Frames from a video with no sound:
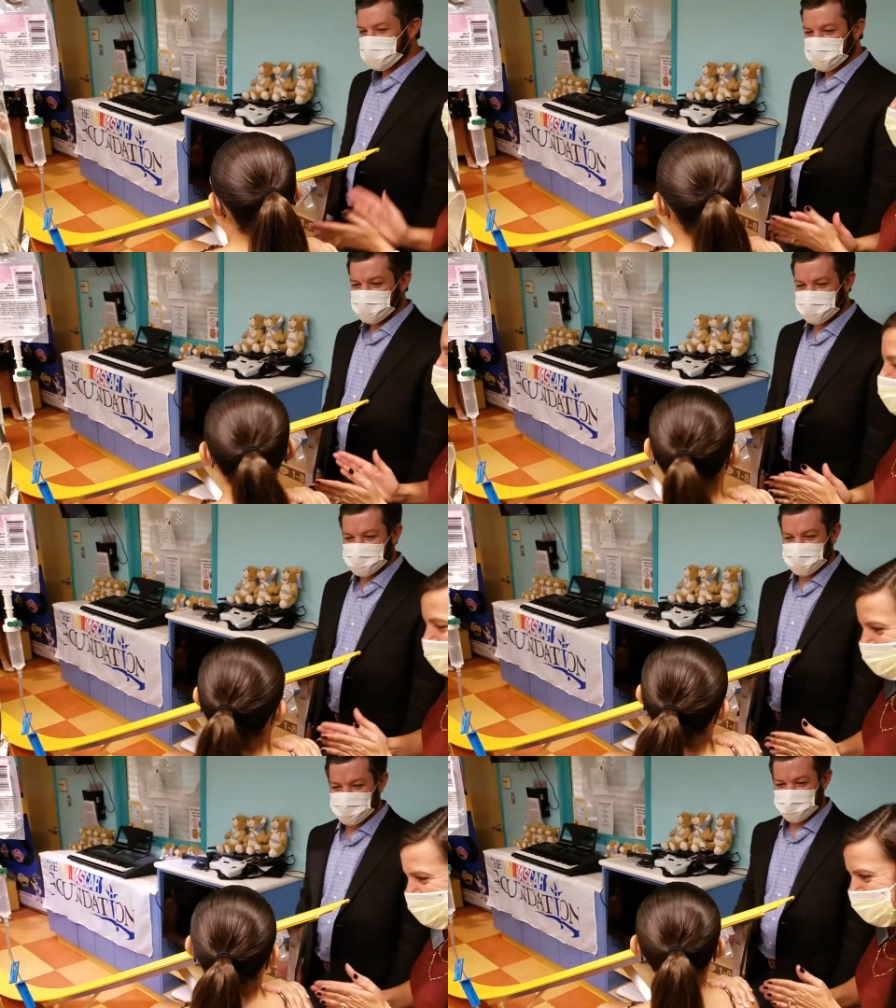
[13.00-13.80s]
mean it's
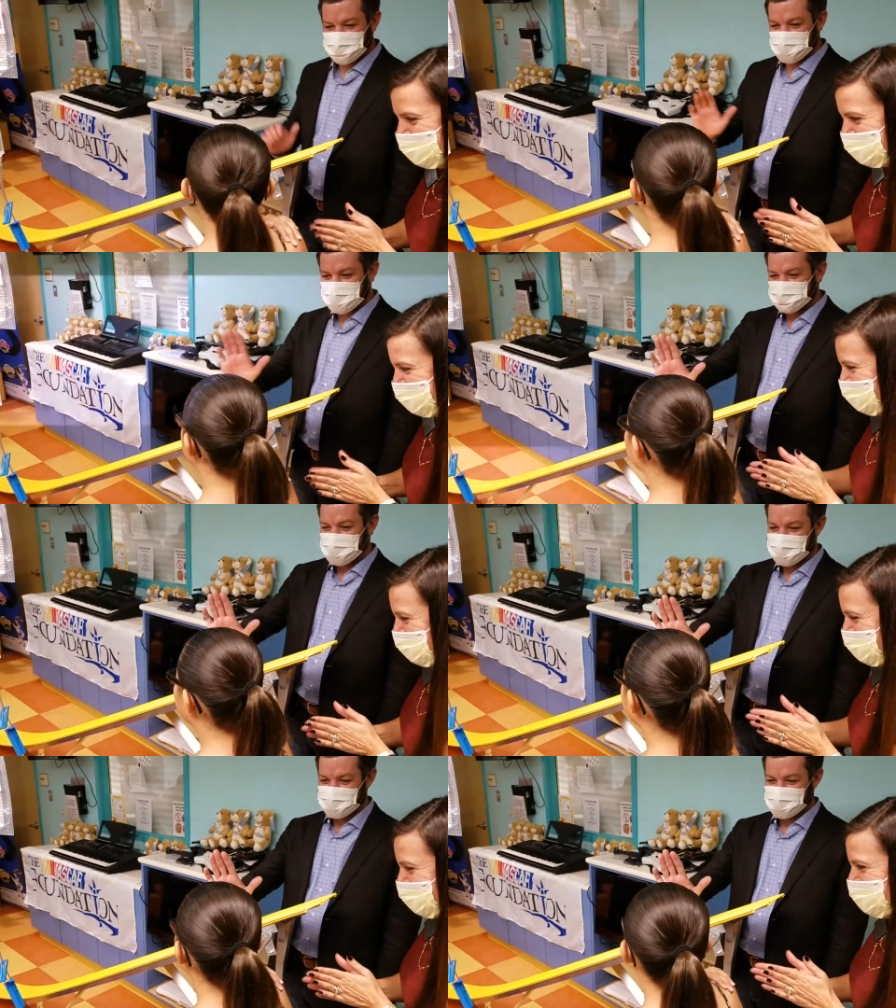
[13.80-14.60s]
just so unfair to
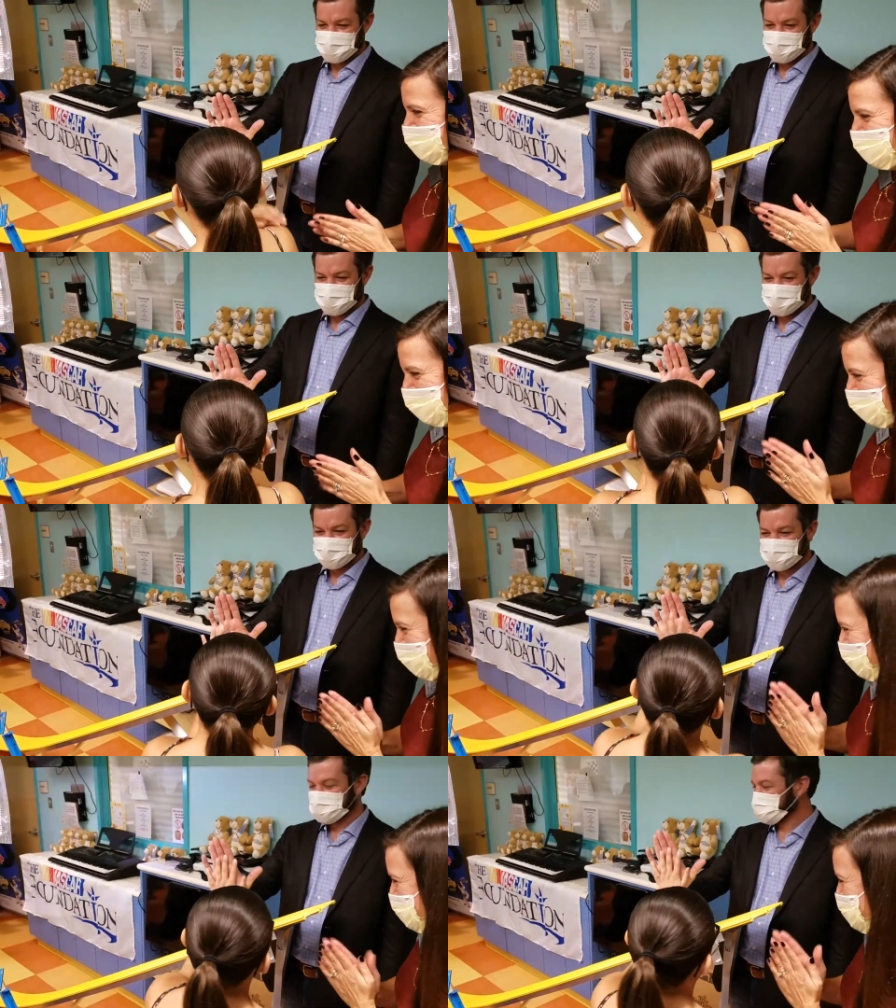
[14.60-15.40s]
see them and it
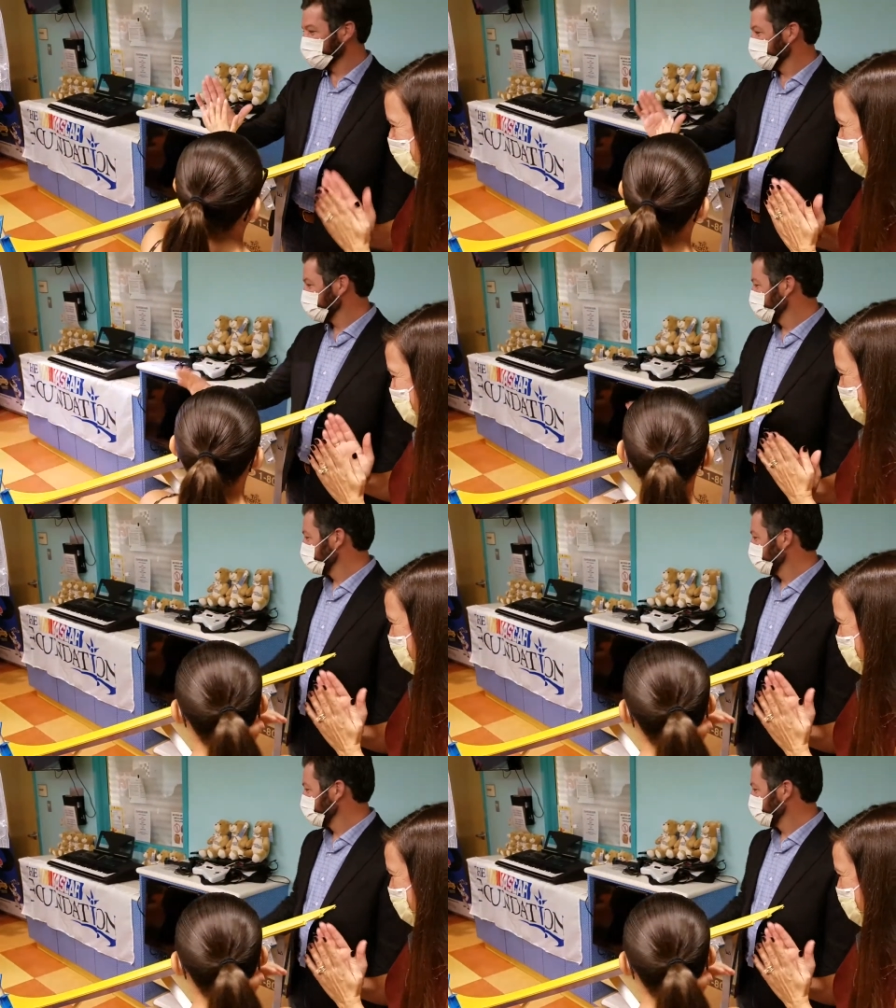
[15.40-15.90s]
breaks my heart to sit